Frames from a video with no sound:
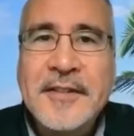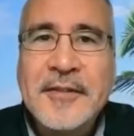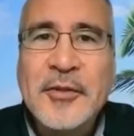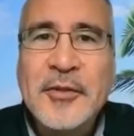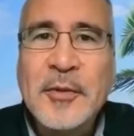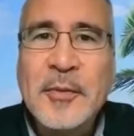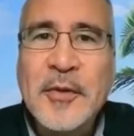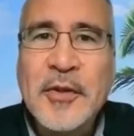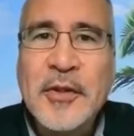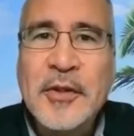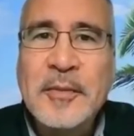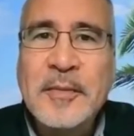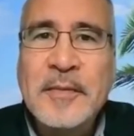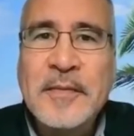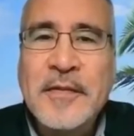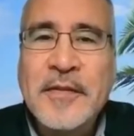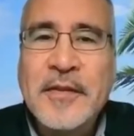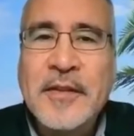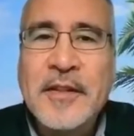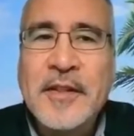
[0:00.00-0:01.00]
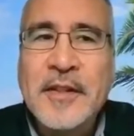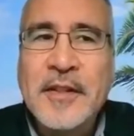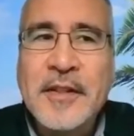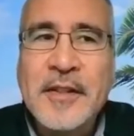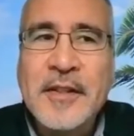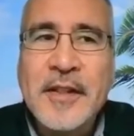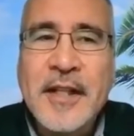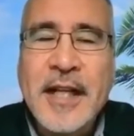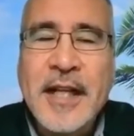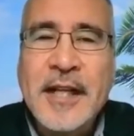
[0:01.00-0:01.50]
Zoom room for
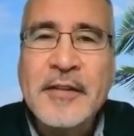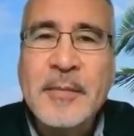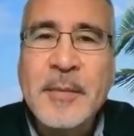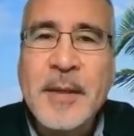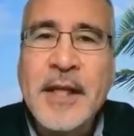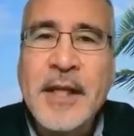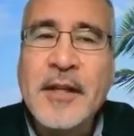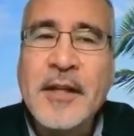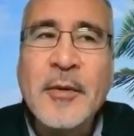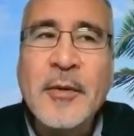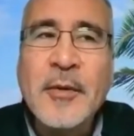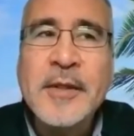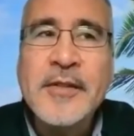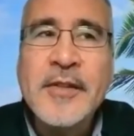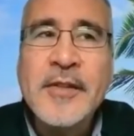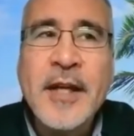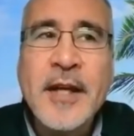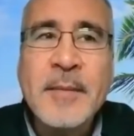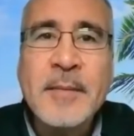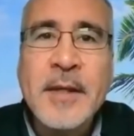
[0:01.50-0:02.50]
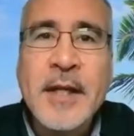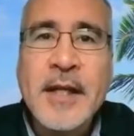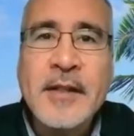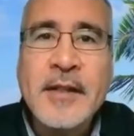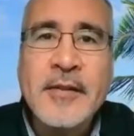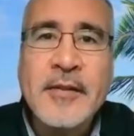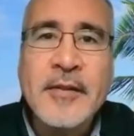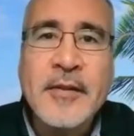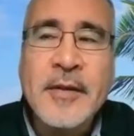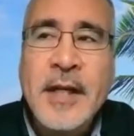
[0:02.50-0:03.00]
their class meeting. No one's come
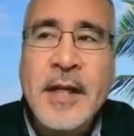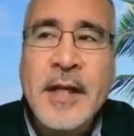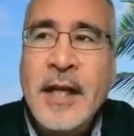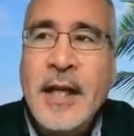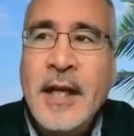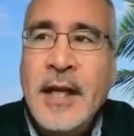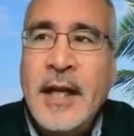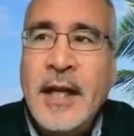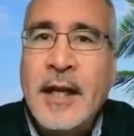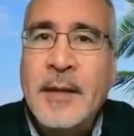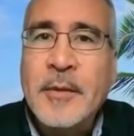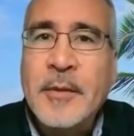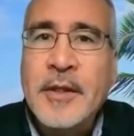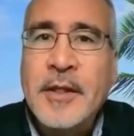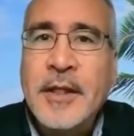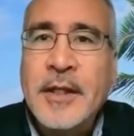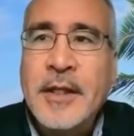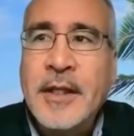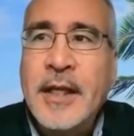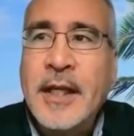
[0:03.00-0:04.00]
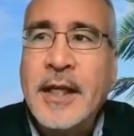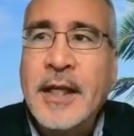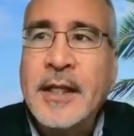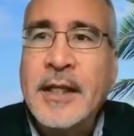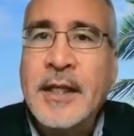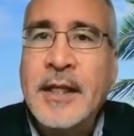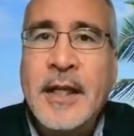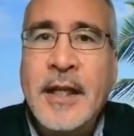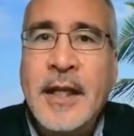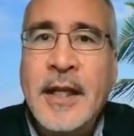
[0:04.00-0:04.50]
yet, so I'm going to
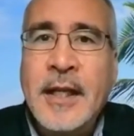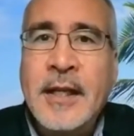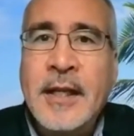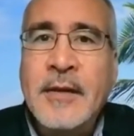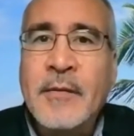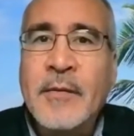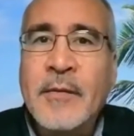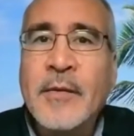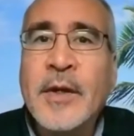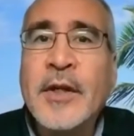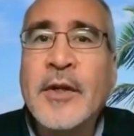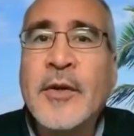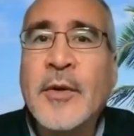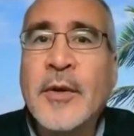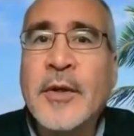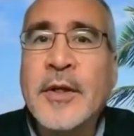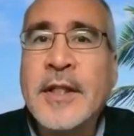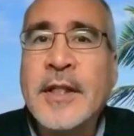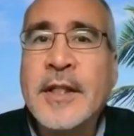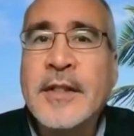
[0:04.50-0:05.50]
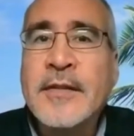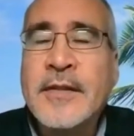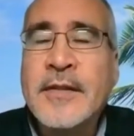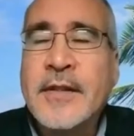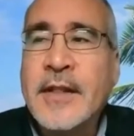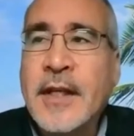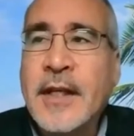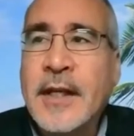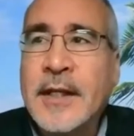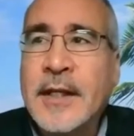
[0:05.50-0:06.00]
head and record
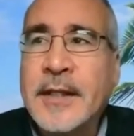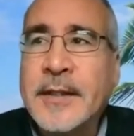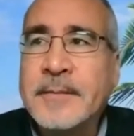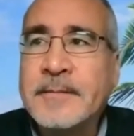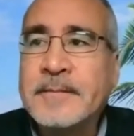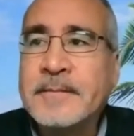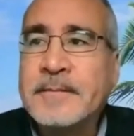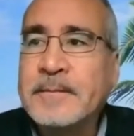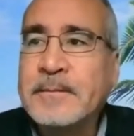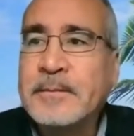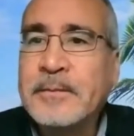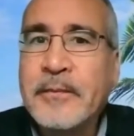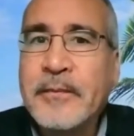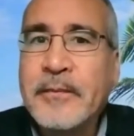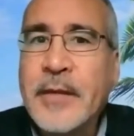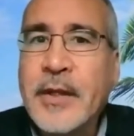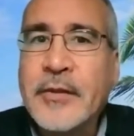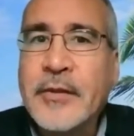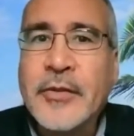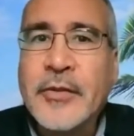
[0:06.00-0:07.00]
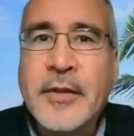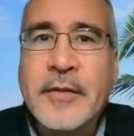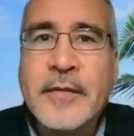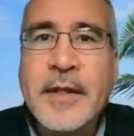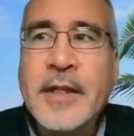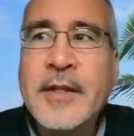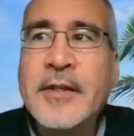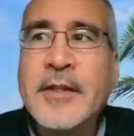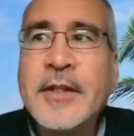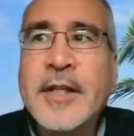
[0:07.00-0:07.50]
this uh, sort of
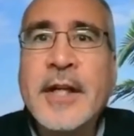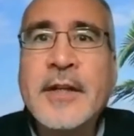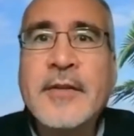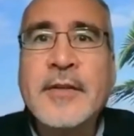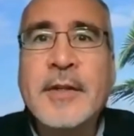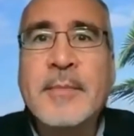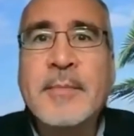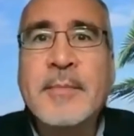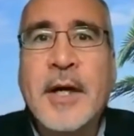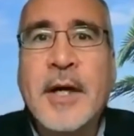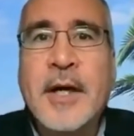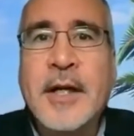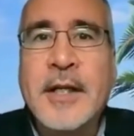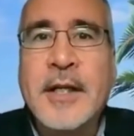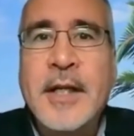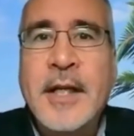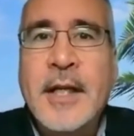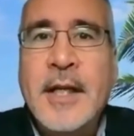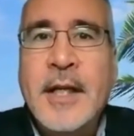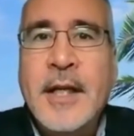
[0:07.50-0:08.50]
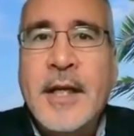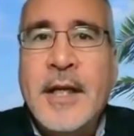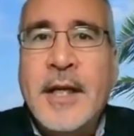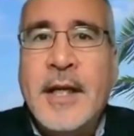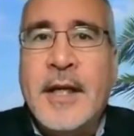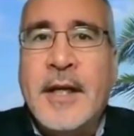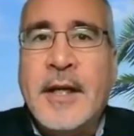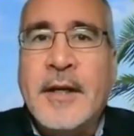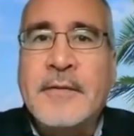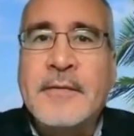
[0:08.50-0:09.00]
introductory part
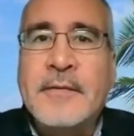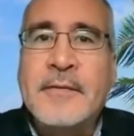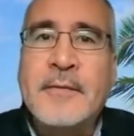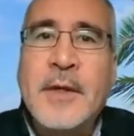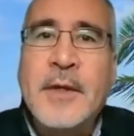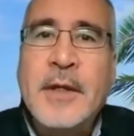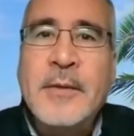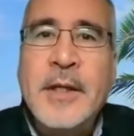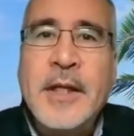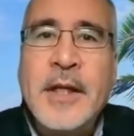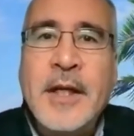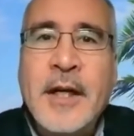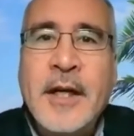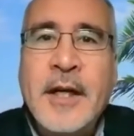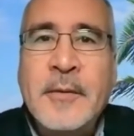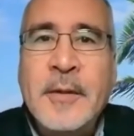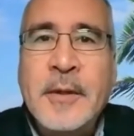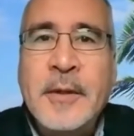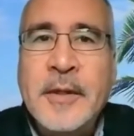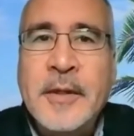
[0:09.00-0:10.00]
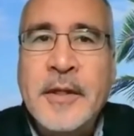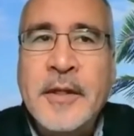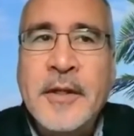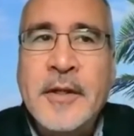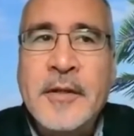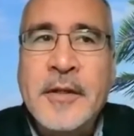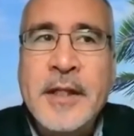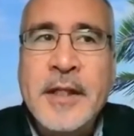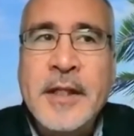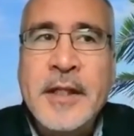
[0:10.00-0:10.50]
of where we are, where we're
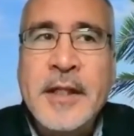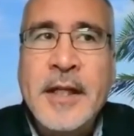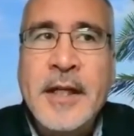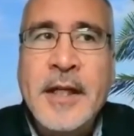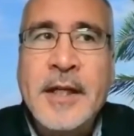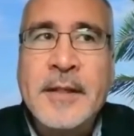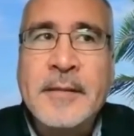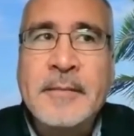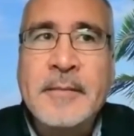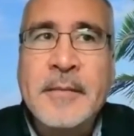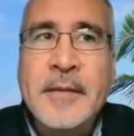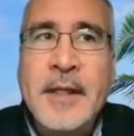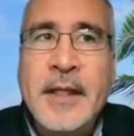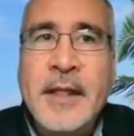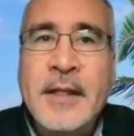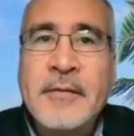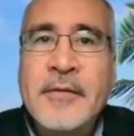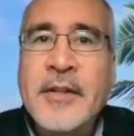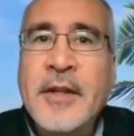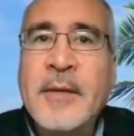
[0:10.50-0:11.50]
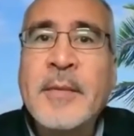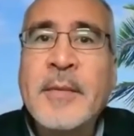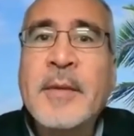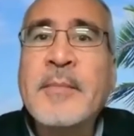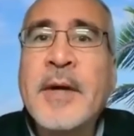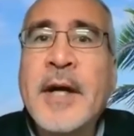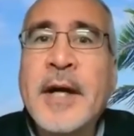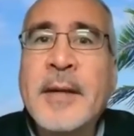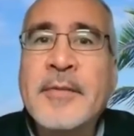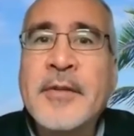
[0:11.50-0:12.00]
going. Um, and if
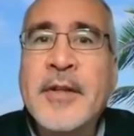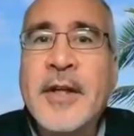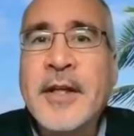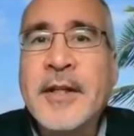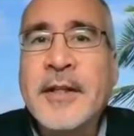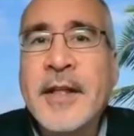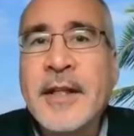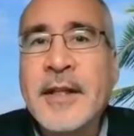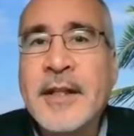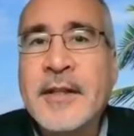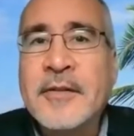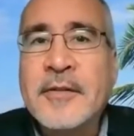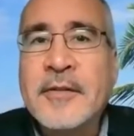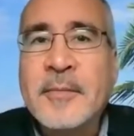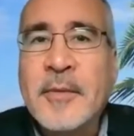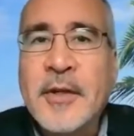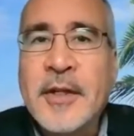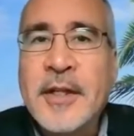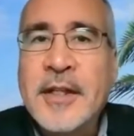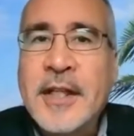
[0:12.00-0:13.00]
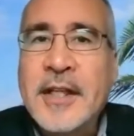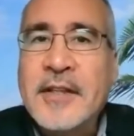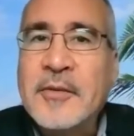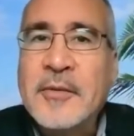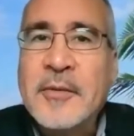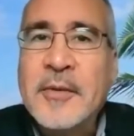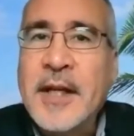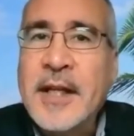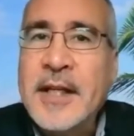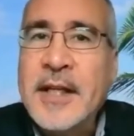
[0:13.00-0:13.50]
someone pops on at this point,
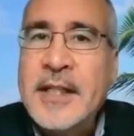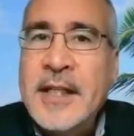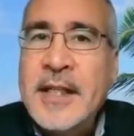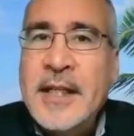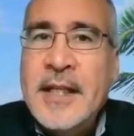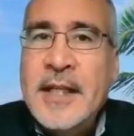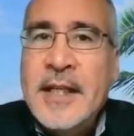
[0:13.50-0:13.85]
that's great.